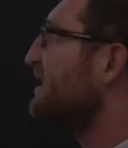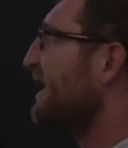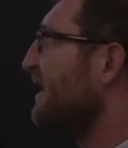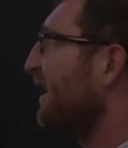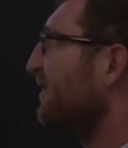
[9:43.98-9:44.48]

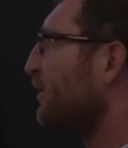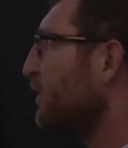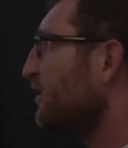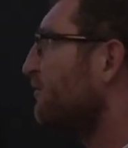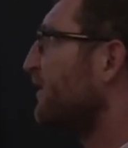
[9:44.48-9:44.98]
data. And then we
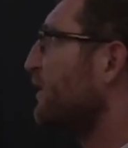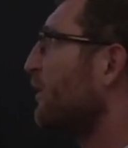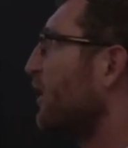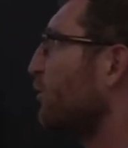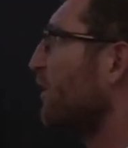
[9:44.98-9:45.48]
can figure
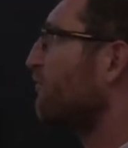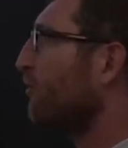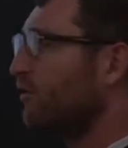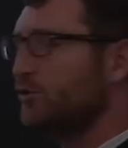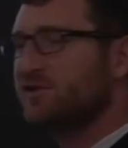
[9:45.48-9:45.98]
out, well, for
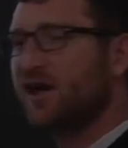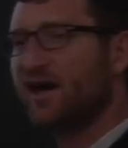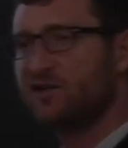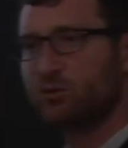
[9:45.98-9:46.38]
those guys,